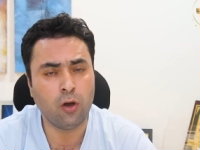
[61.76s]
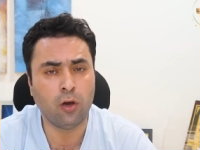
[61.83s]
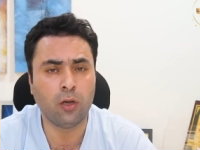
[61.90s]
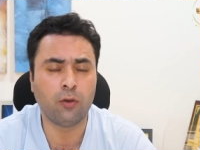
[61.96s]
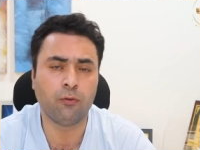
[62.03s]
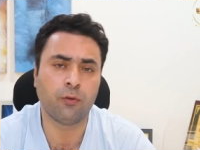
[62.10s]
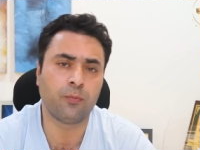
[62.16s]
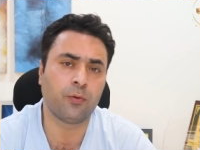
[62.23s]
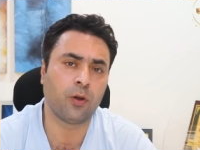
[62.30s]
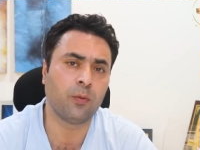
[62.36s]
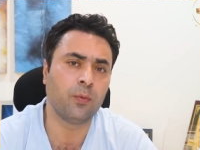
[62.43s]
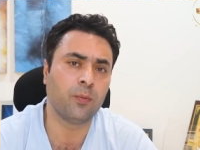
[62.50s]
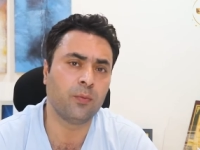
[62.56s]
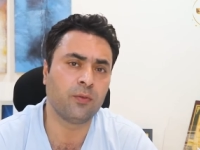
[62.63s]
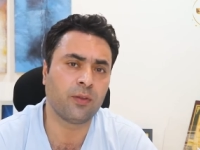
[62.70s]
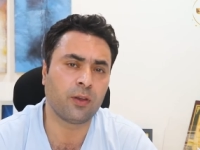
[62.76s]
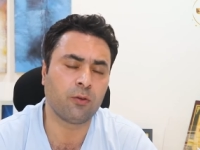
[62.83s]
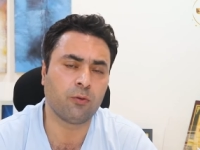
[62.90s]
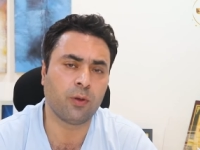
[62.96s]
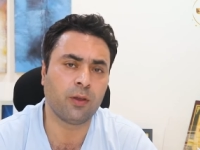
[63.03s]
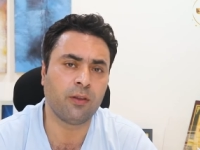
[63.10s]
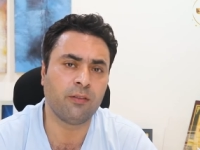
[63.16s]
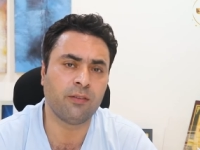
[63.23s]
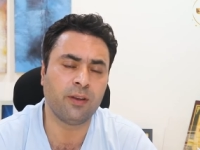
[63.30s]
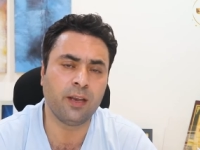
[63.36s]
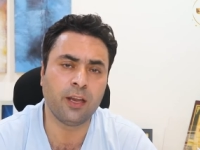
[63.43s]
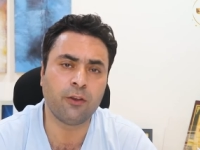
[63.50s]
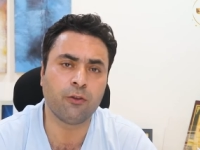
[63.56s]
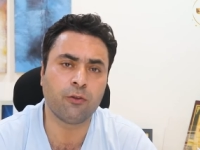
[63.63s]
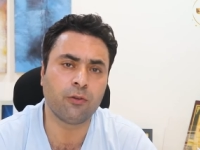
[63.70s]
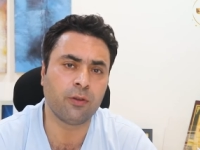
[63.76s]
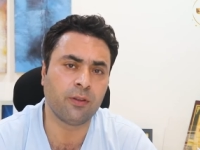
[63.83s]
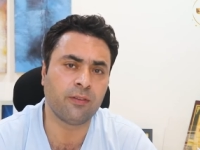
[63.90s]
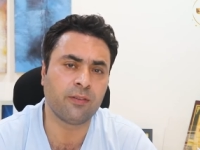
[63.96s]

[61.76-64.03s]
all your problems and queries related to